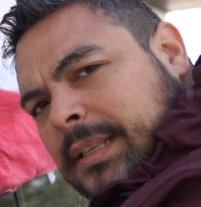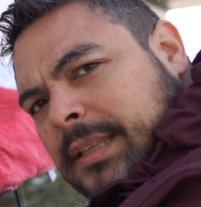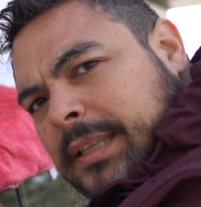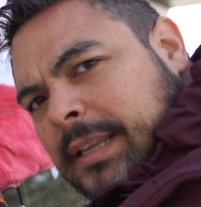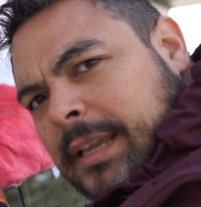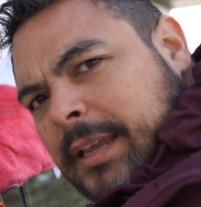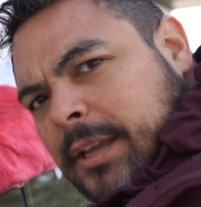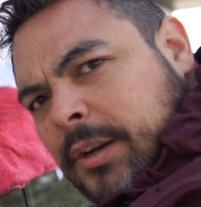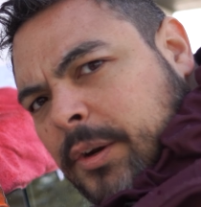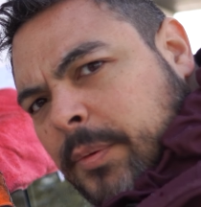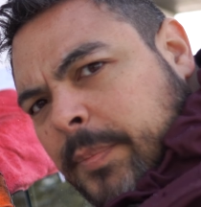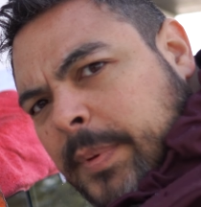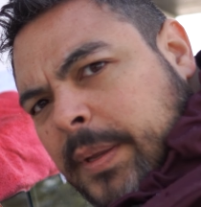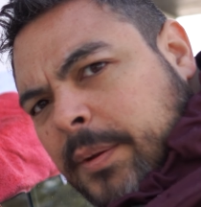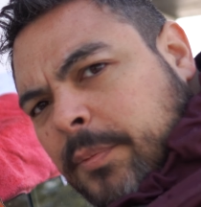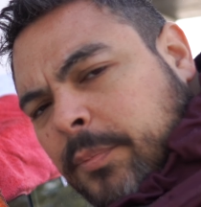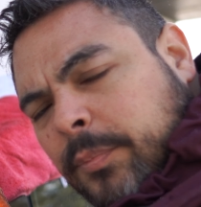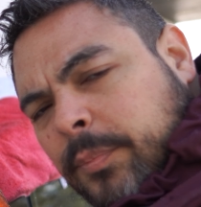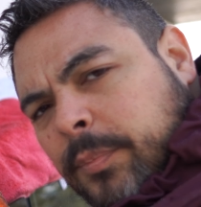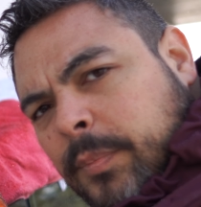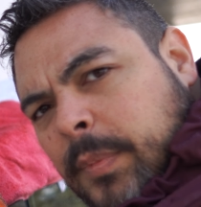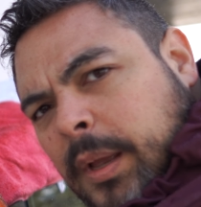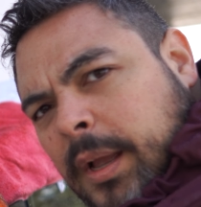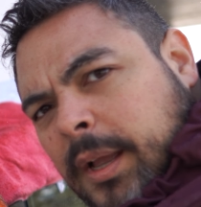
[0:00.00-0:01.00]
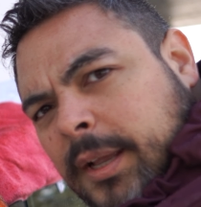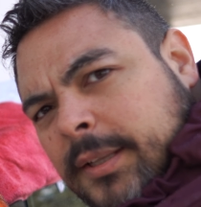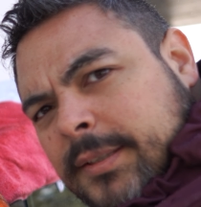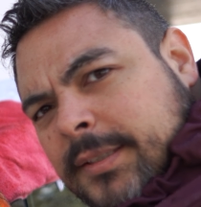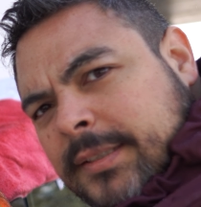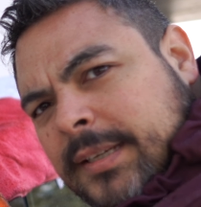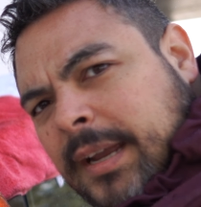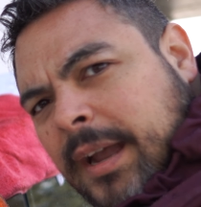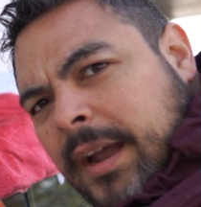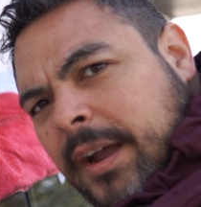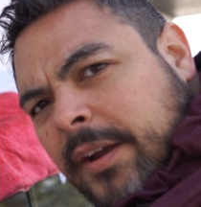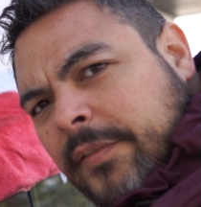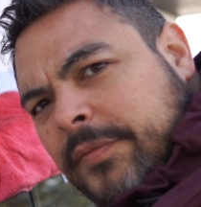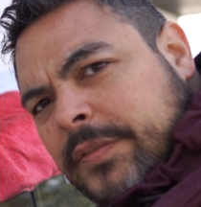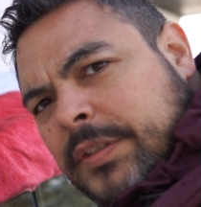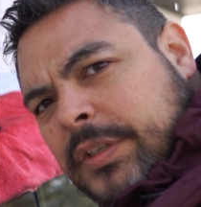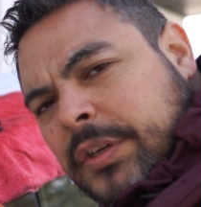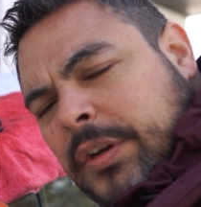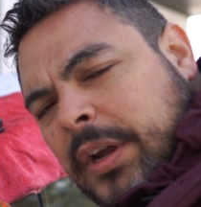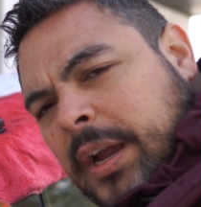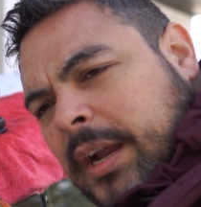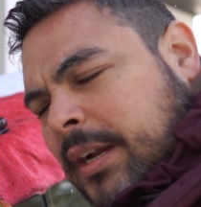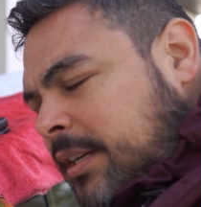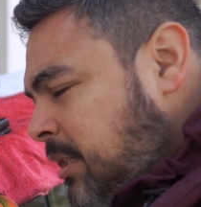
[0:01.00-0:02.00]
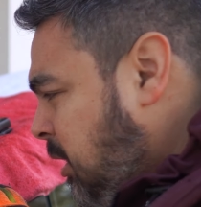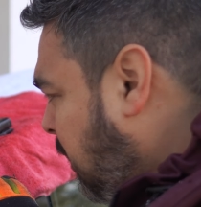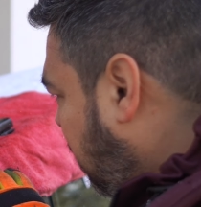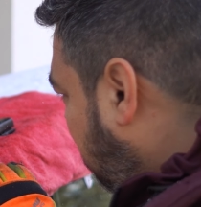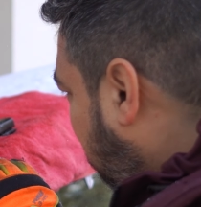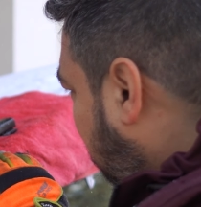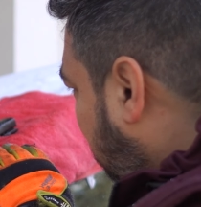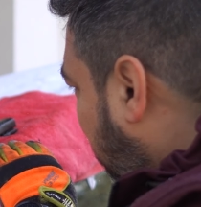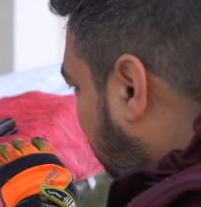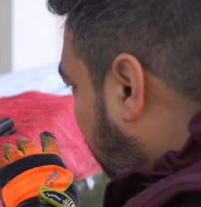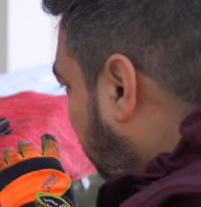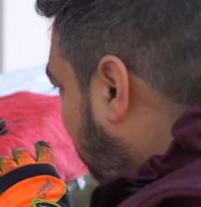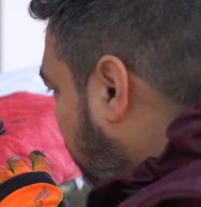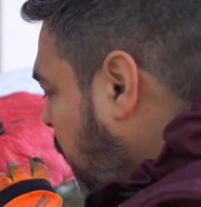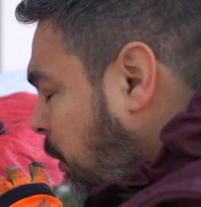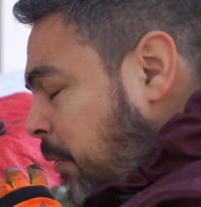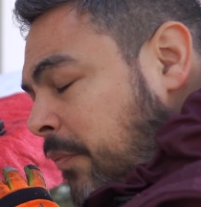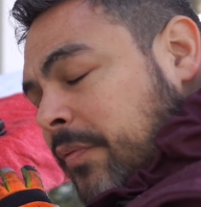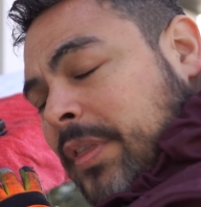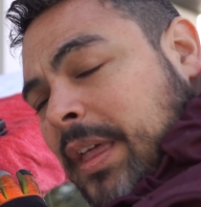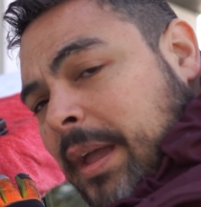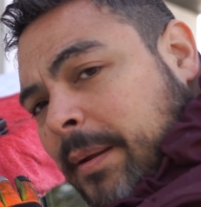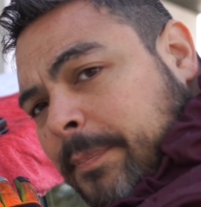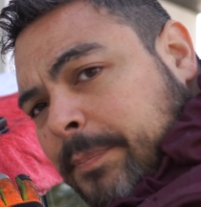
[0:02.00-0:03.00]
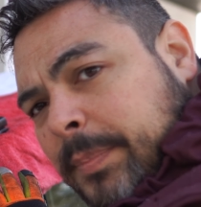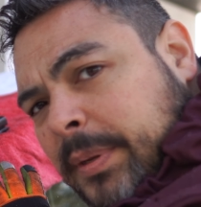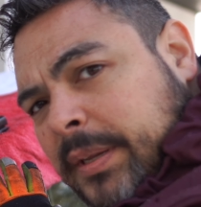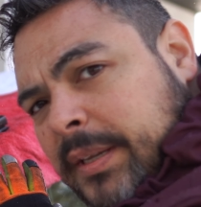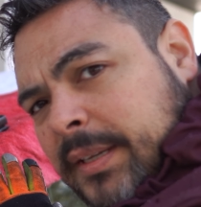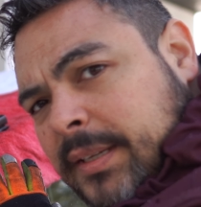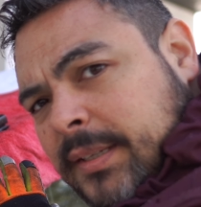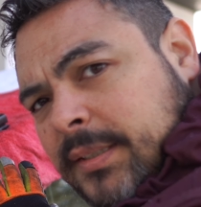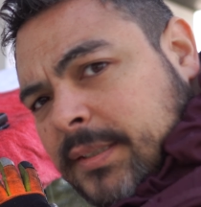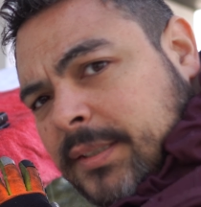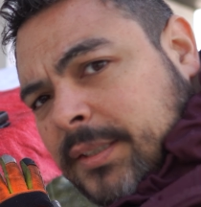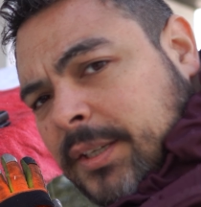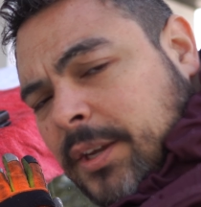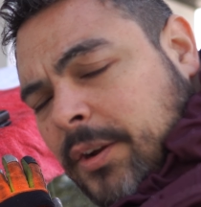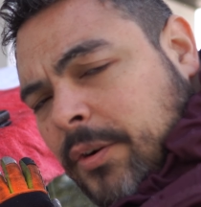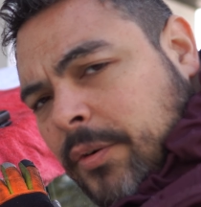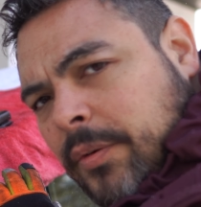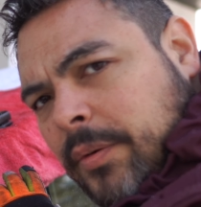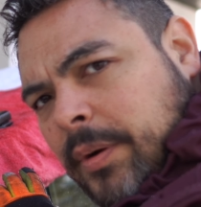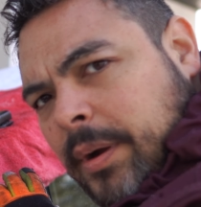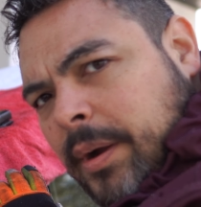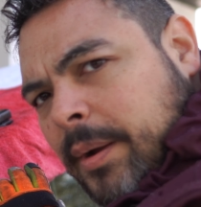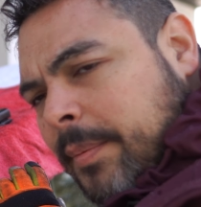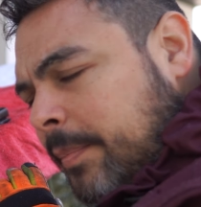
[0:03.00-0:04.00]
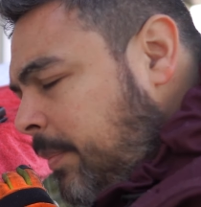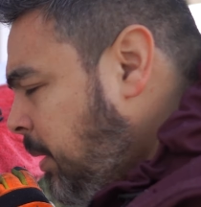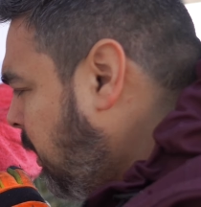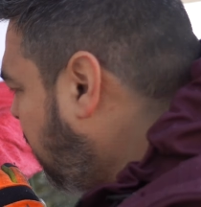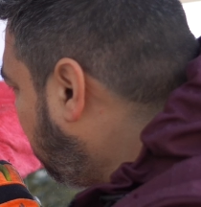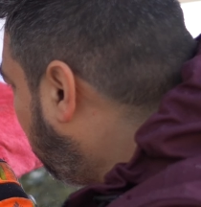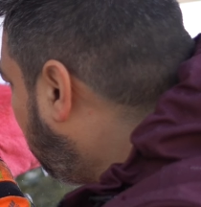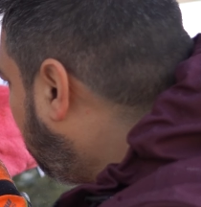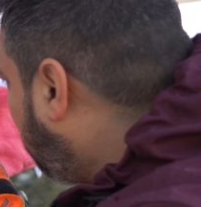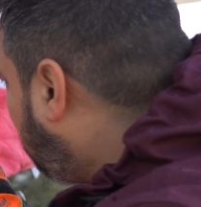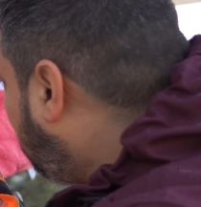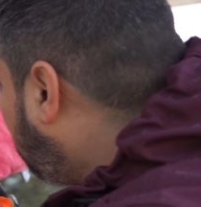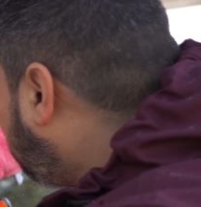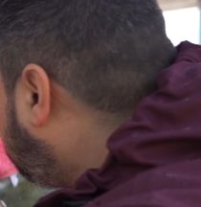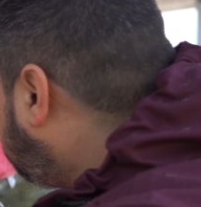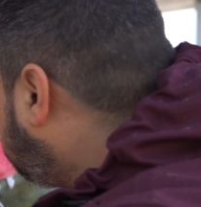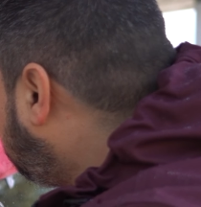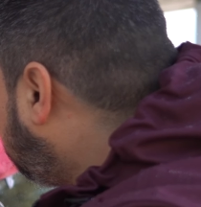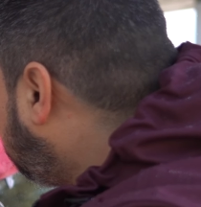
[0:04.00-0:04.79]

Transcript: a little bit tough to actually remove that piece. So I'm gonna